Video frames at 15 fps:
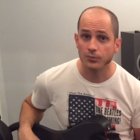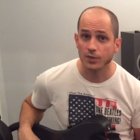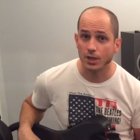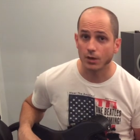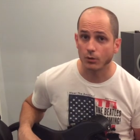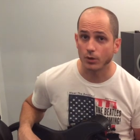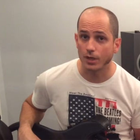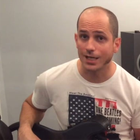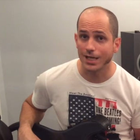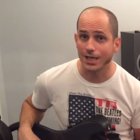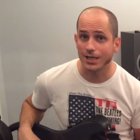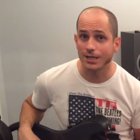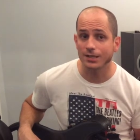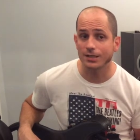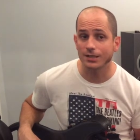Now we're on
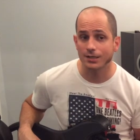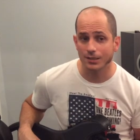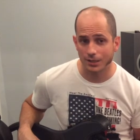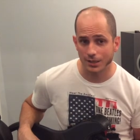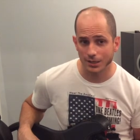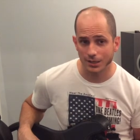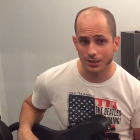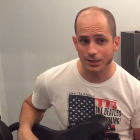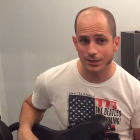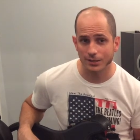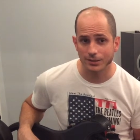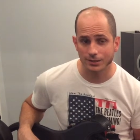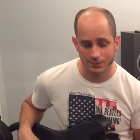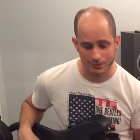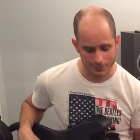8, 9,
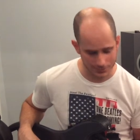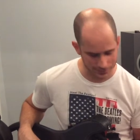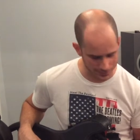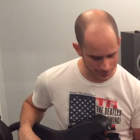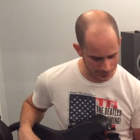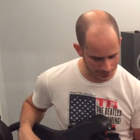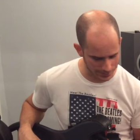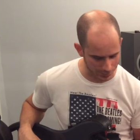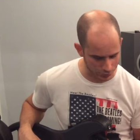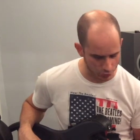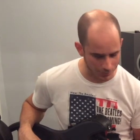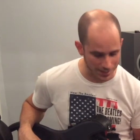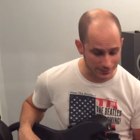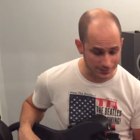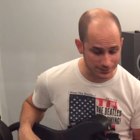10. Now go
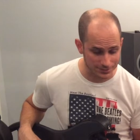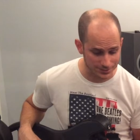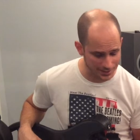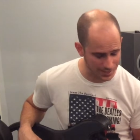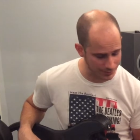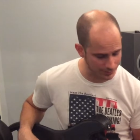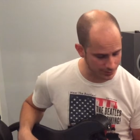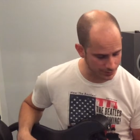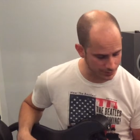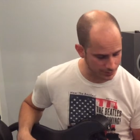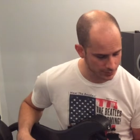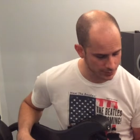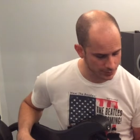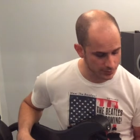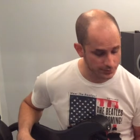back to 7,
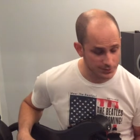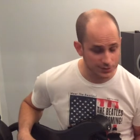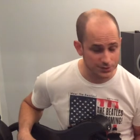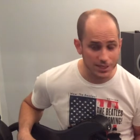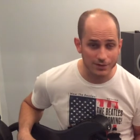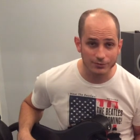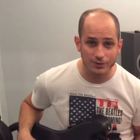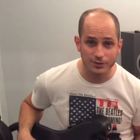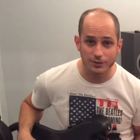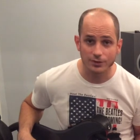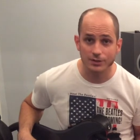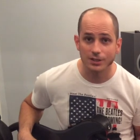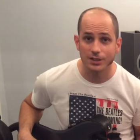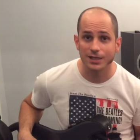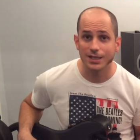7,
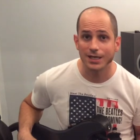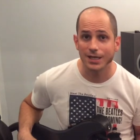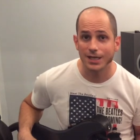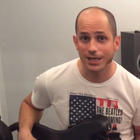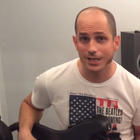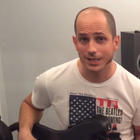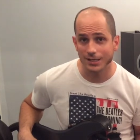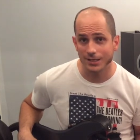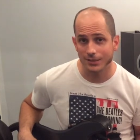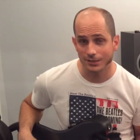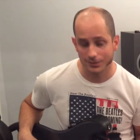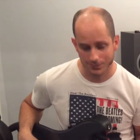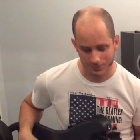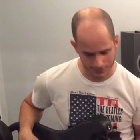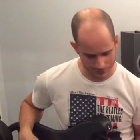8,
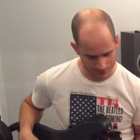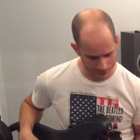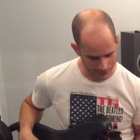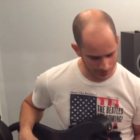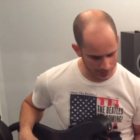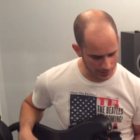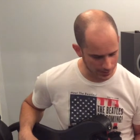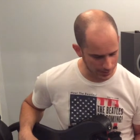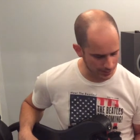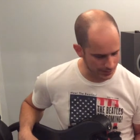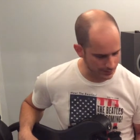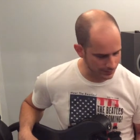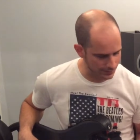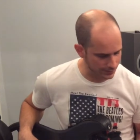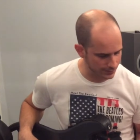
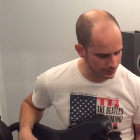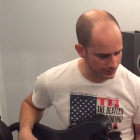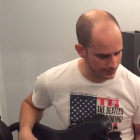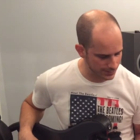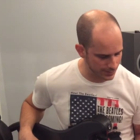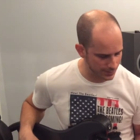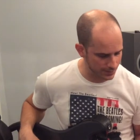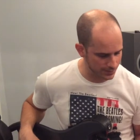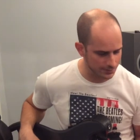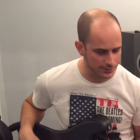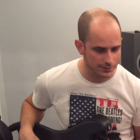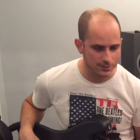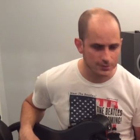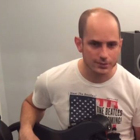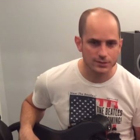9, 10,